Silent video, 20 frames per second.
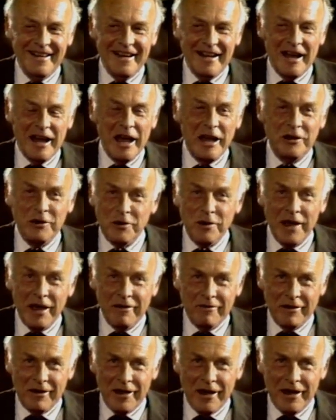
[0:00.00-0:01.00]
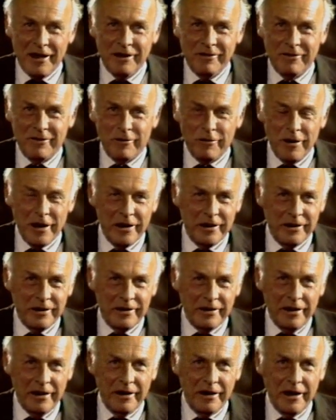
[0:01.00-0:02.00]
I do have a line of credit,
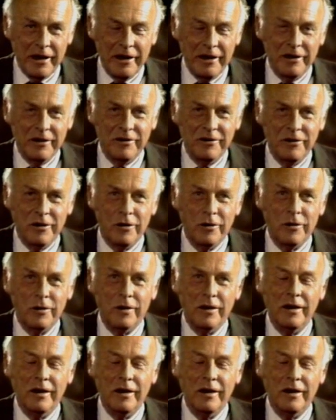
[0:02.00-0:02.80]
and I can go.